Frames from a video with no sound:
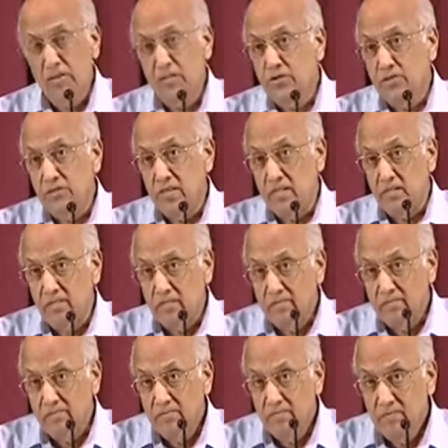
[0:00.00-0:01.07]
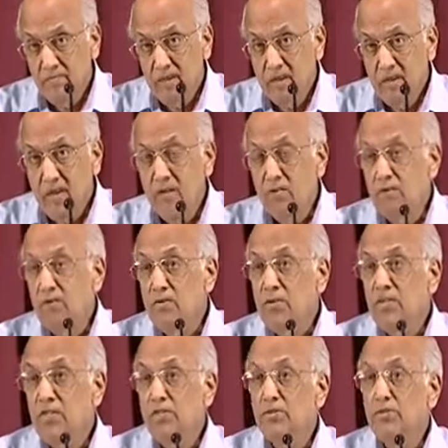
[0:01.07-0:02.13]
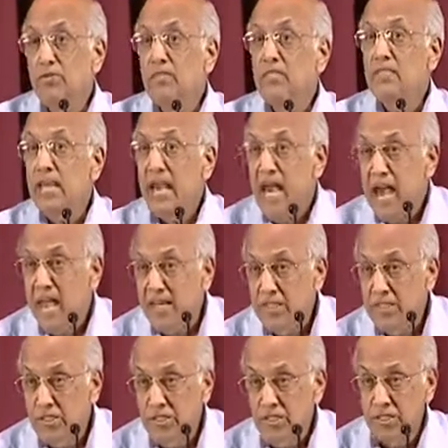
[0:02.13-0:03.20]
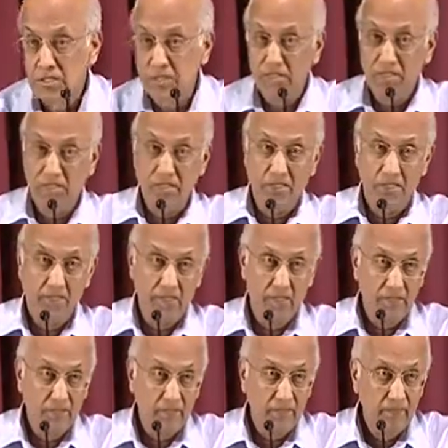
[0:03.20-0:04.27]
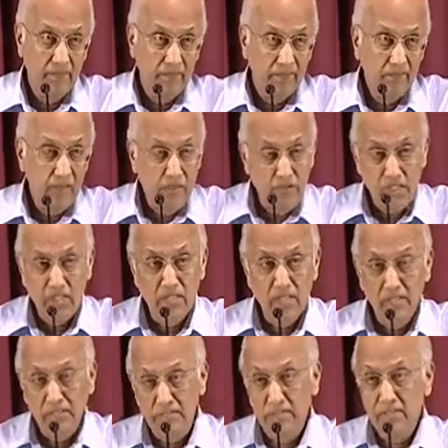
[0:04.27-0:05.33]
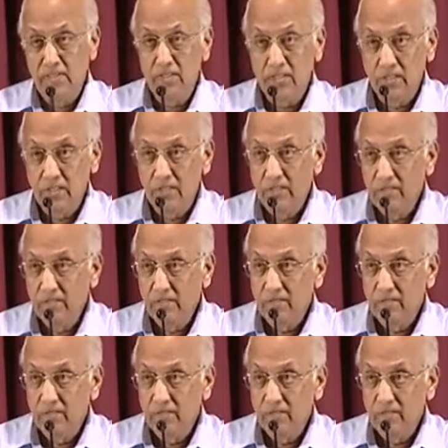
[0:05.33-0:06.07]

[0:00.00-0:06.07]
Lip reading: of Israel he could only show his actions. You see the difference?